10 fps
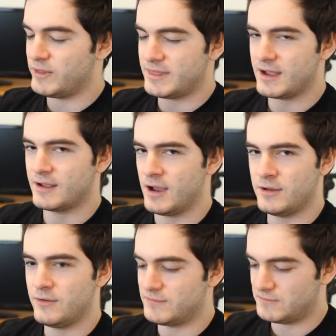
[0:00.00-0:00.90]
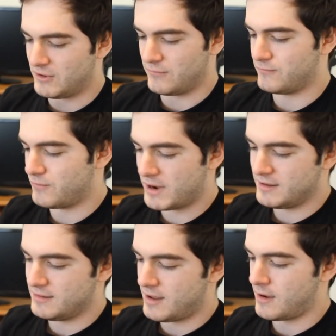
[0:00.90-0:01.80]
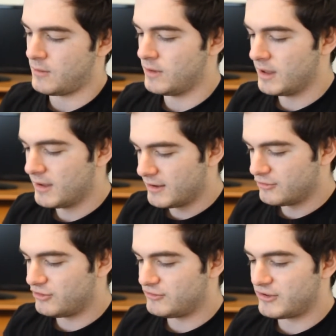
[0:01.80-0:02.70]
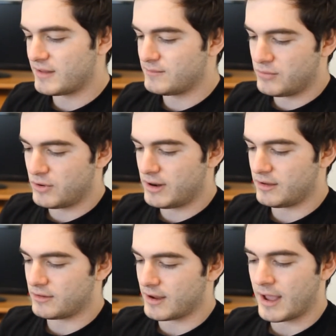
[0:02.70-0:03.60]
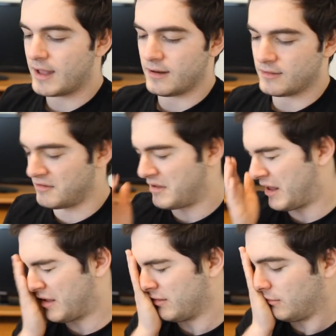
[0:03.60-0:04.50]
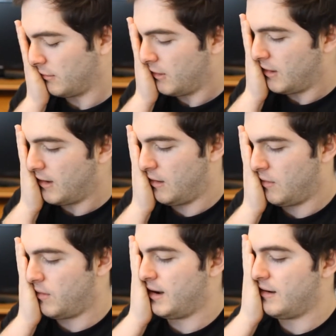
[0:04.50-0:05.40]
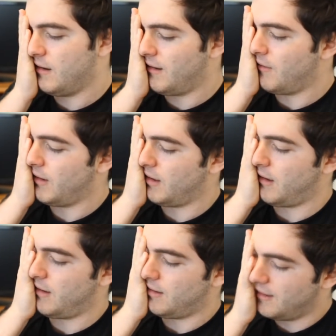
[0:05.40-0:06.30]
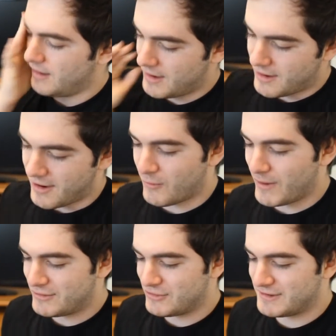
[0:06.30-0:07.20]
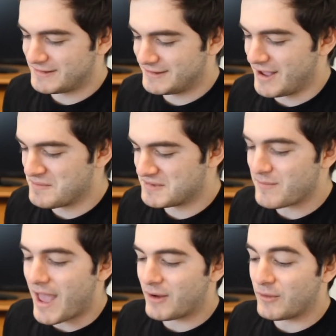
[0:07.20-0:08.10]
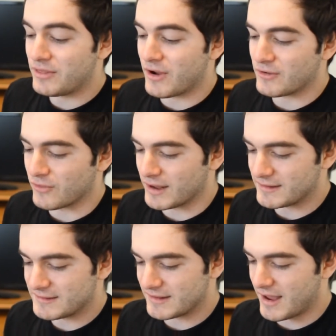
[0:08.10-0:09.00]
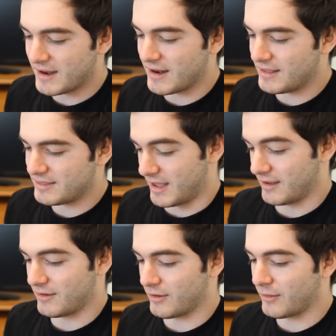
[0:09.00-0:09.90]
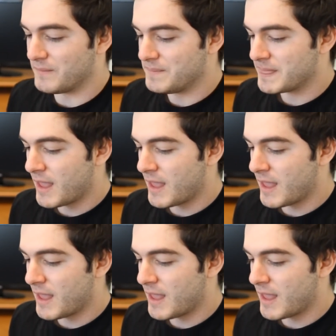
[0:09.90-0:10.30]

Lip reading: with that kind of stuff right now, she said, putting her head in her hands. I don't want to deal with it. Our waitress comes back with our drinks, and I thank her.